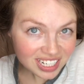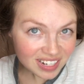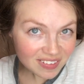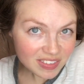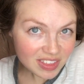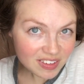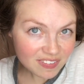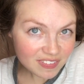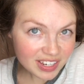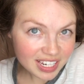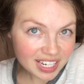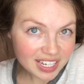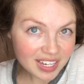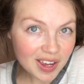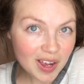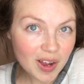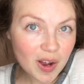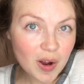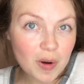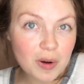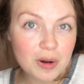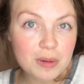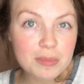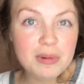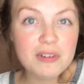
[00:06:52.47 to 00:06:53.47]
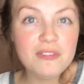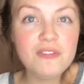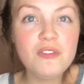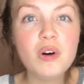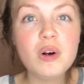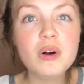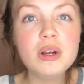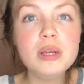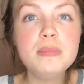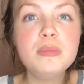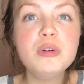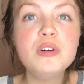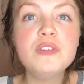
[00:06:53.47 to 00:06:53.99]
of the video before
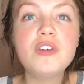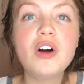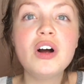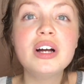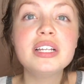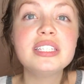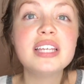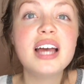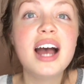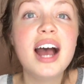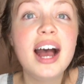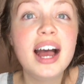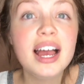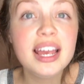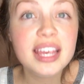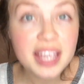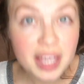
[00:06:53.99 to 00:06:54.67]
we move on to high